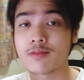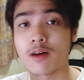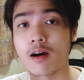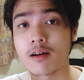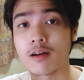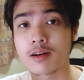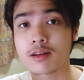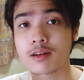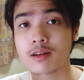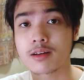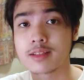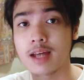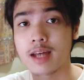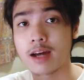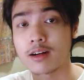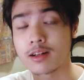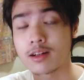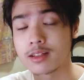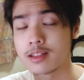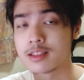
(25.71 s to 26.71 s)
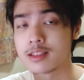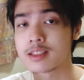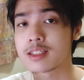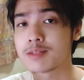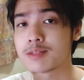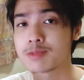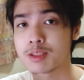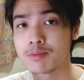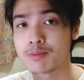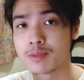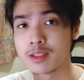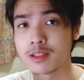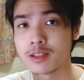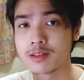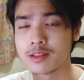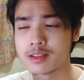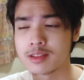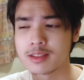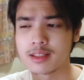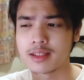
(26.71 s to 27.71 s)
article down on the description below.
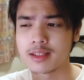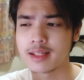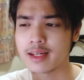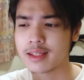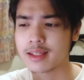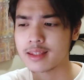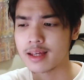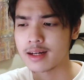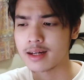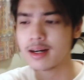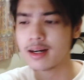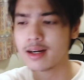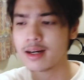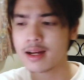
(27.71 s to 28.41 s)
There's a link there.